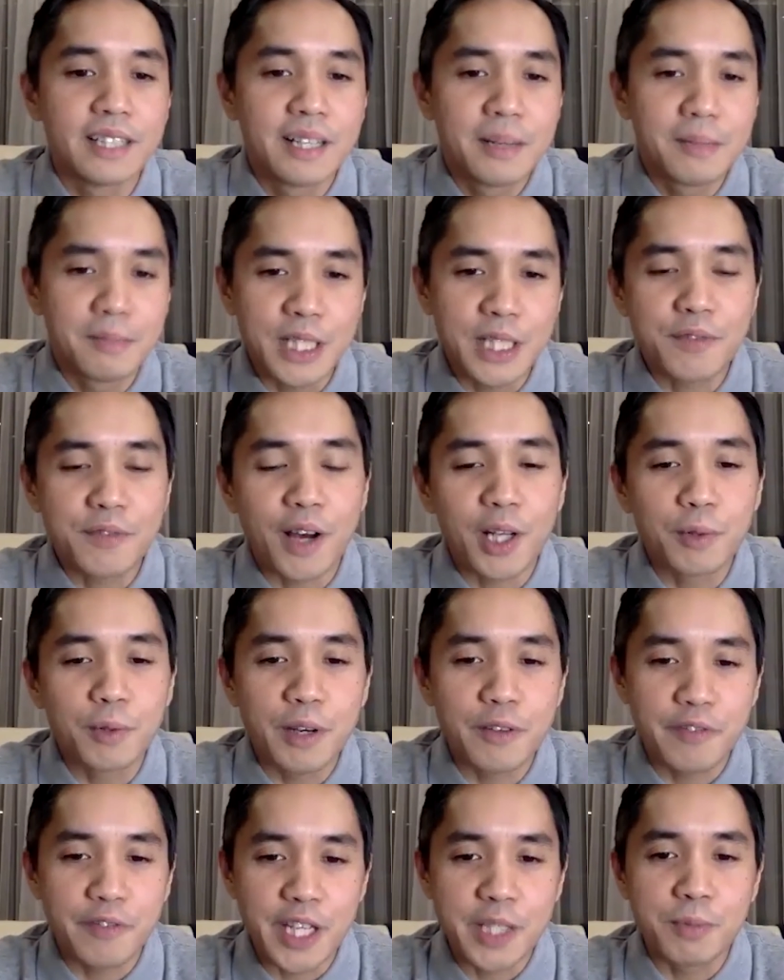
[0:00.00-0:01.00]
Please follow our
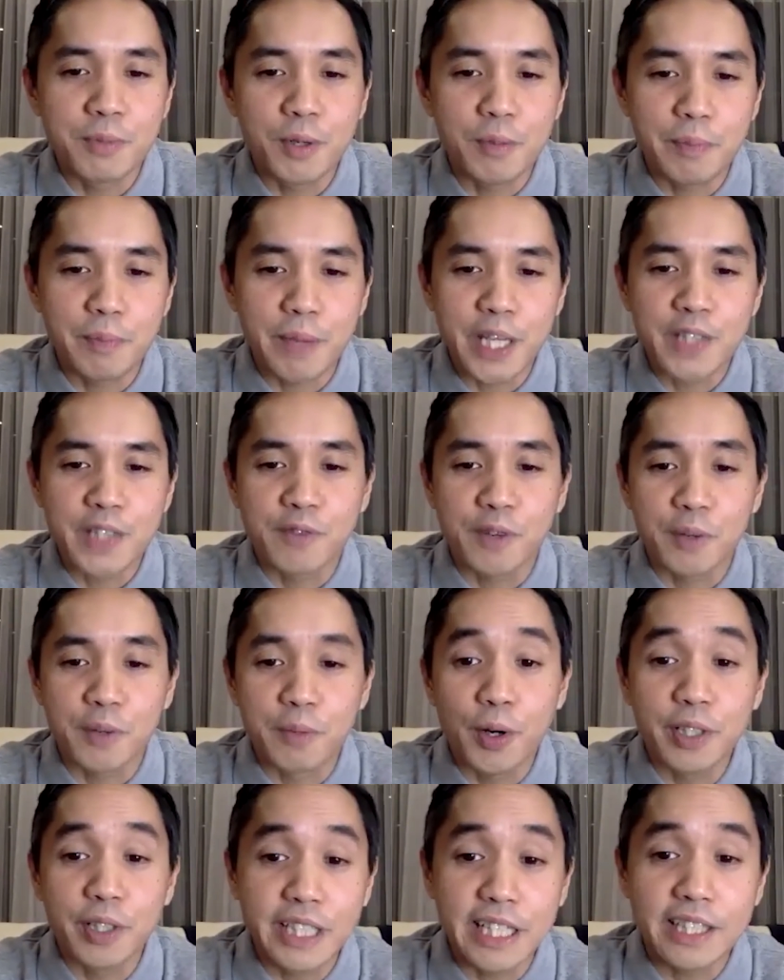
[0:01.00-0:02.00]
Facebook page for
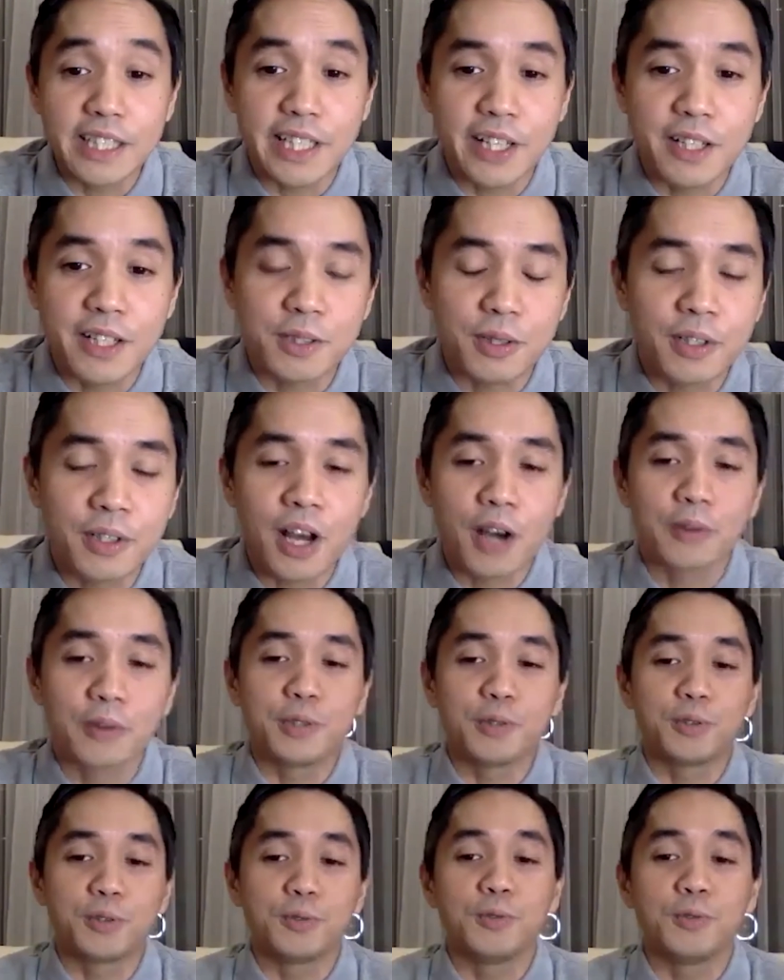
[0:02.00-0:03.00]
more details on how you
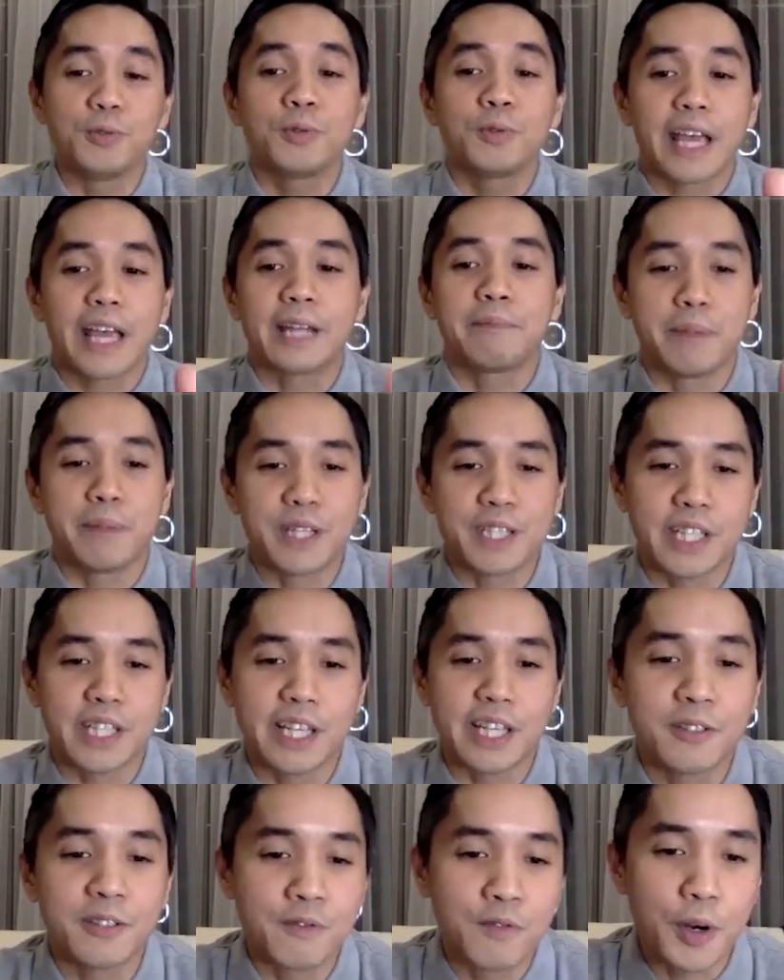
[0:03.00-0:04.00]
too can pitch
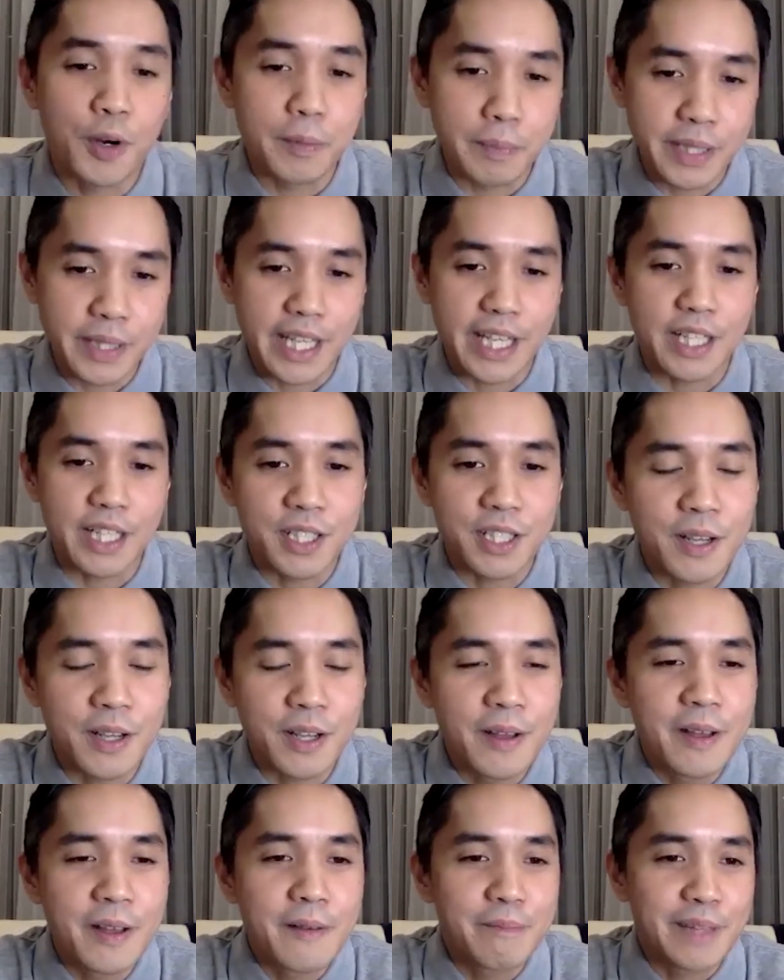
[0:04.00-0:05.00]
in for PH.
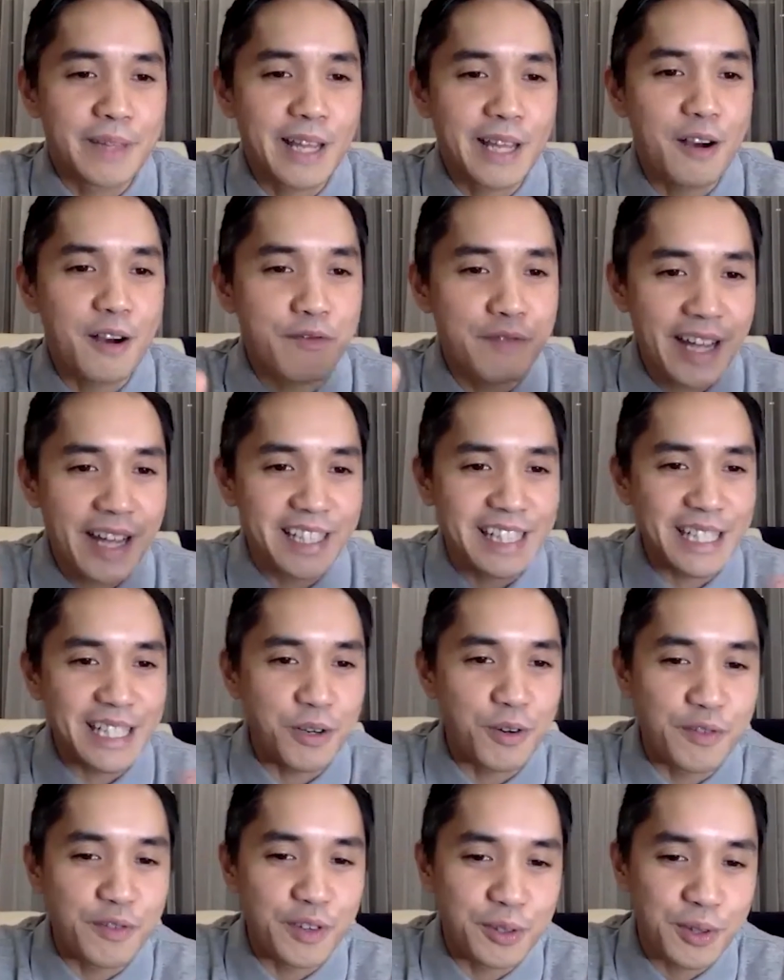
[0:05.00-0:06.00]
Now, finally,
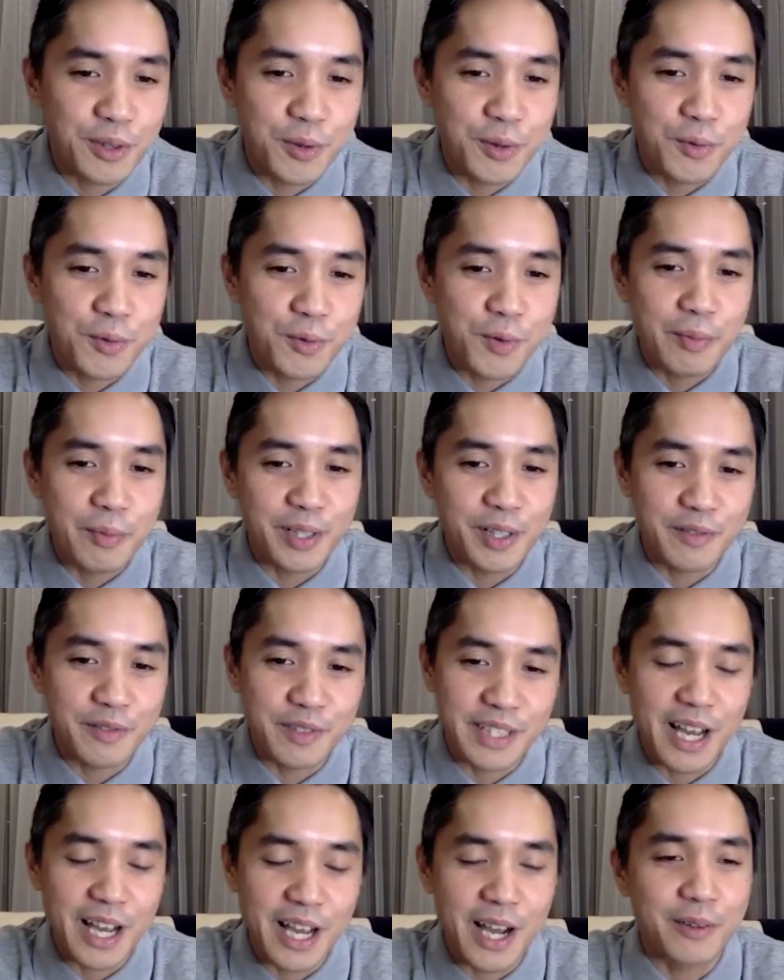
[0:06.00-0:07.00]
over to the woman of the
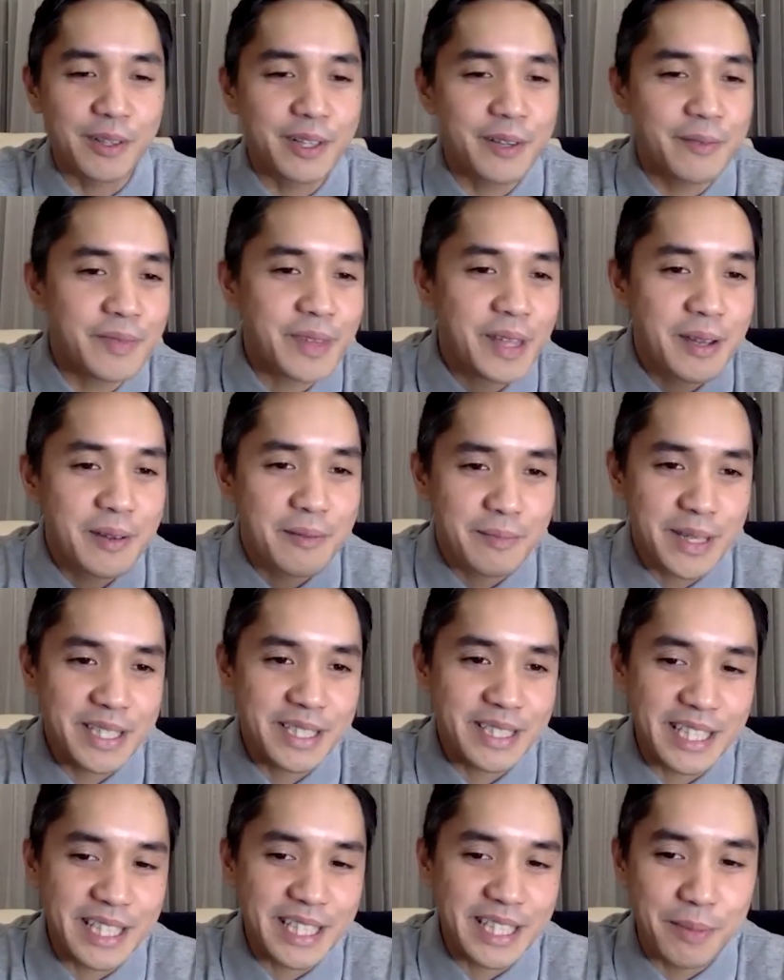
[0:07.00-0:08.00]
hour, Miss
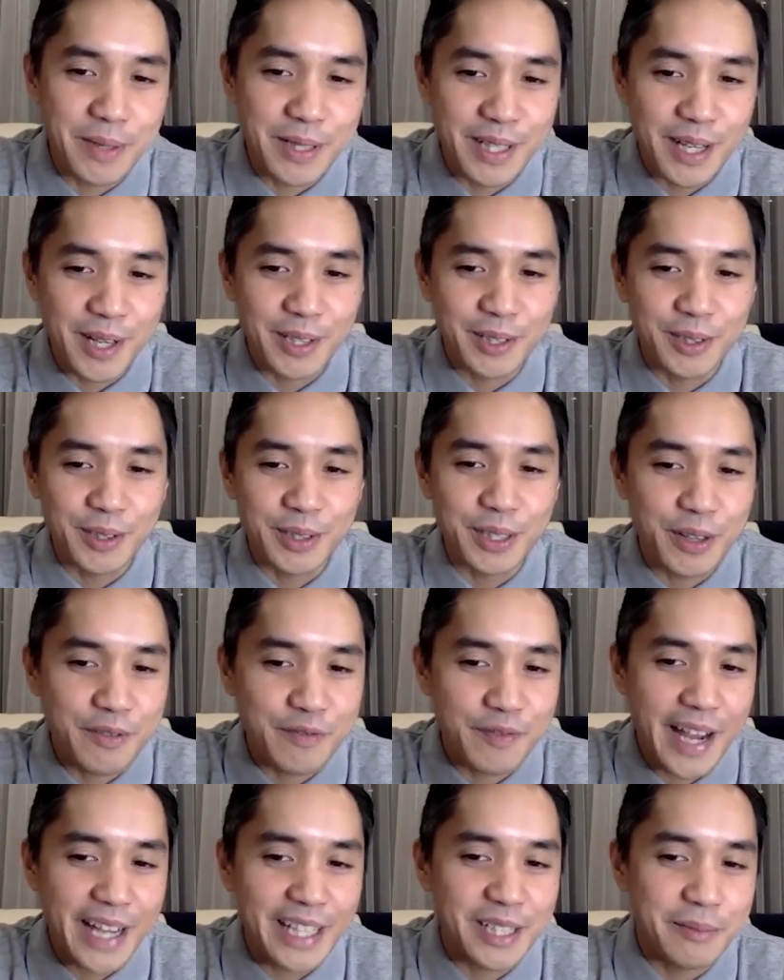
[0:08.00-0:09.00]
Dina Bernardo, your
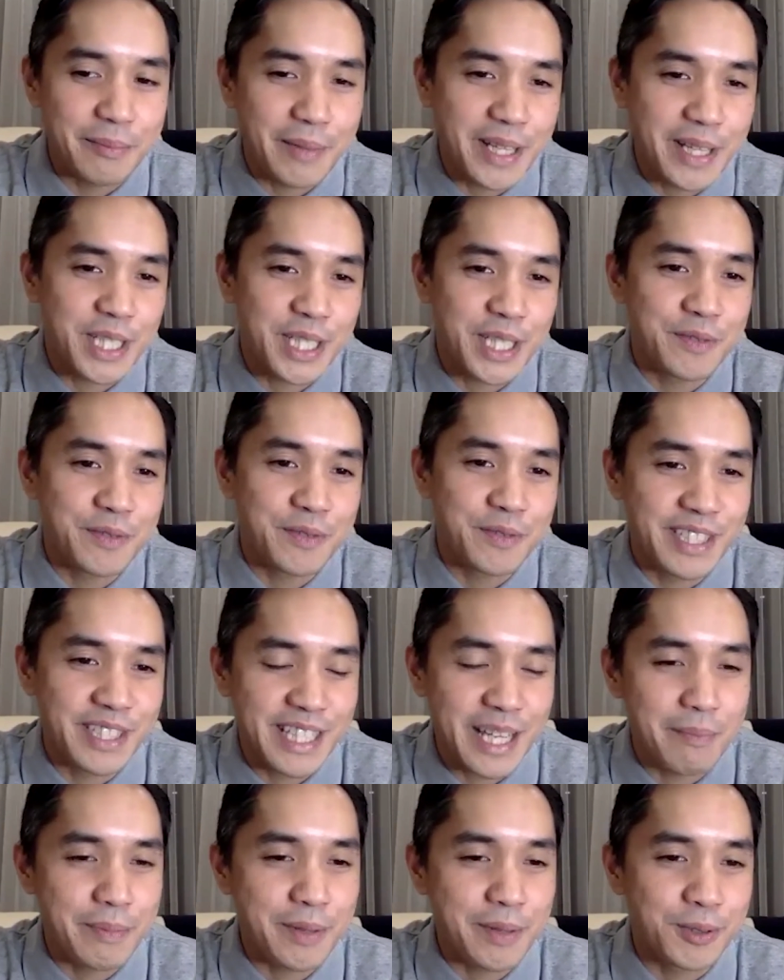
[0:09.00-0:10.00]
final message for this
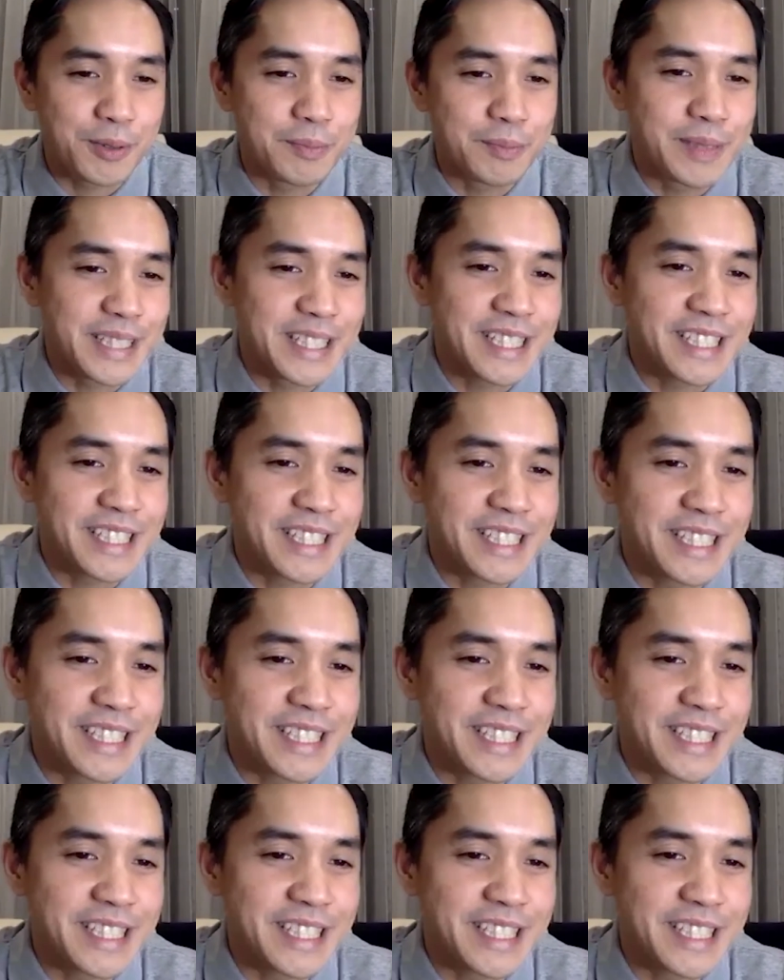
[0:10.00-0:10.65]
episode, please.